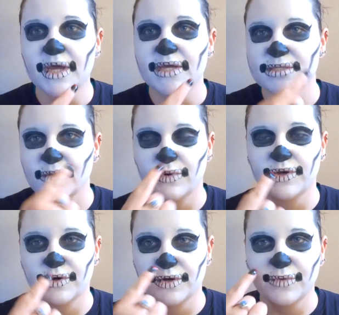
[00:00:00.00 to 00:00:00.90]
so when
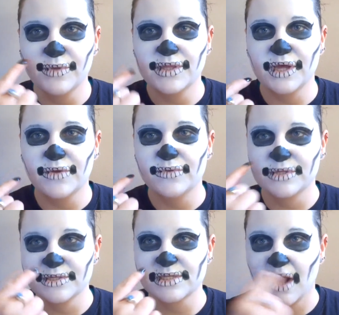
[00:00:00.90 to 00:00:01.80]
you're doing the
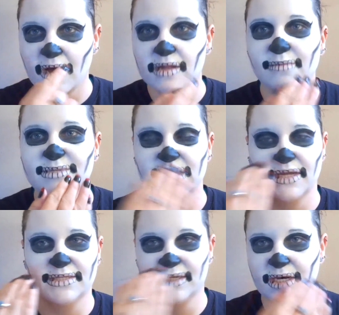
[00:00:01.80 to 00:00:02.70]
scallops, it
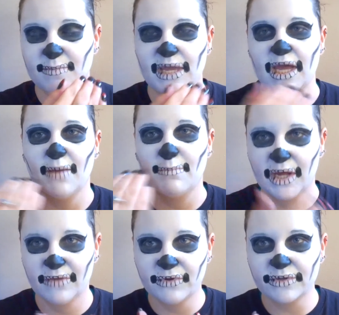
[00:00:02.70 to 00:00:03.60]
does need to be
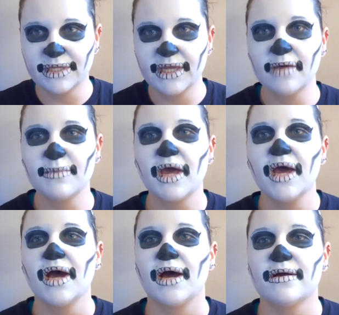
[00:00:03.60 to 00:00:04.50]
above your lip.
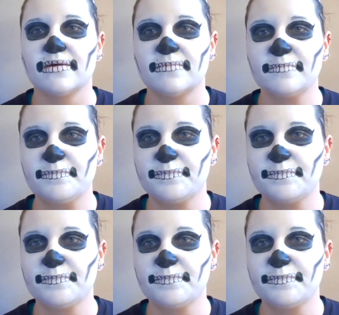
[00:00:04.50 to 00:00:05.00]
The